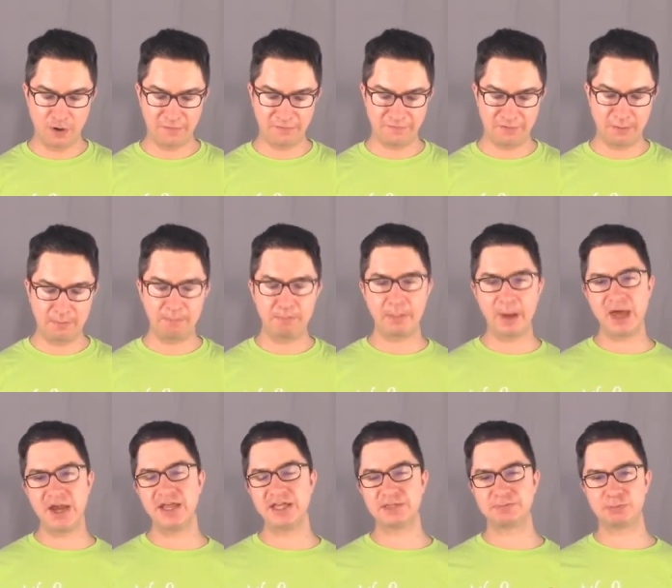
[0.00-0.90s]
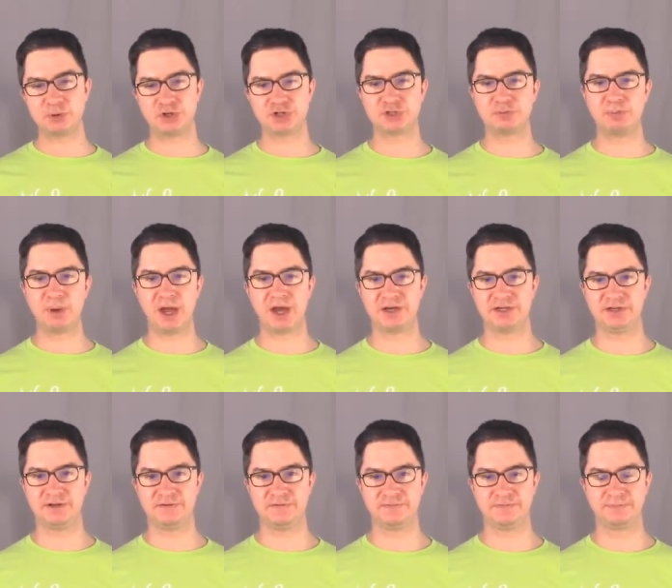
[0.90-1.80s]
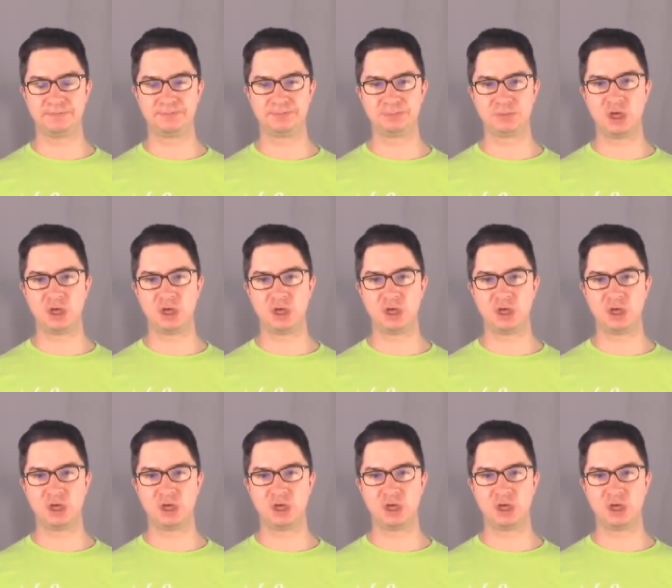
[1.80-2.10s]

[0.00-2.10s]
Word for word: From Benny's perspective,